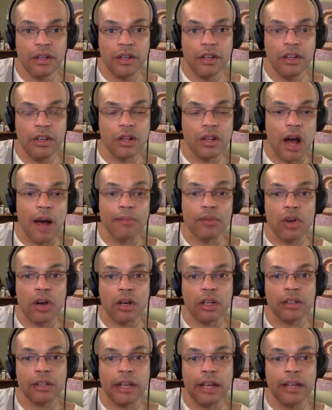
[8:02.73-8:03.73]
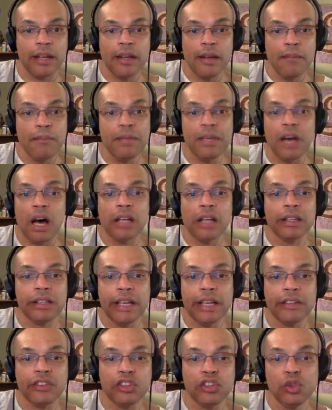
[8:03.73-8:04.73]
You know, I'm talking like beyond
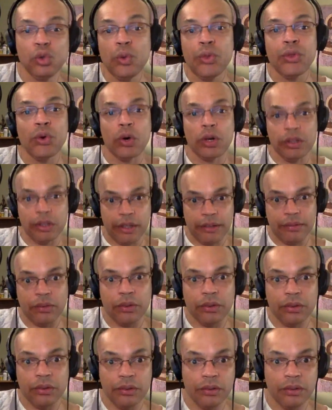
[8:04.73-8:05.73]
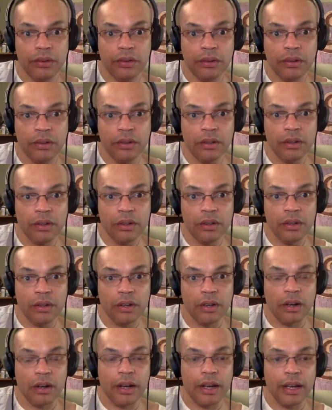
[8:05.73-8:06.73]
Lex Luthor level.
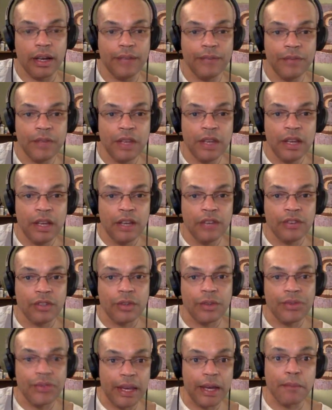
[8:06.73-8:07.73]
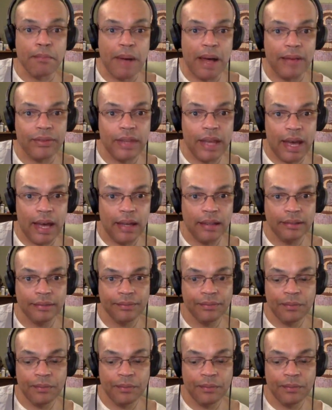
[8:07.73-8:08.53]
All right. So think about that.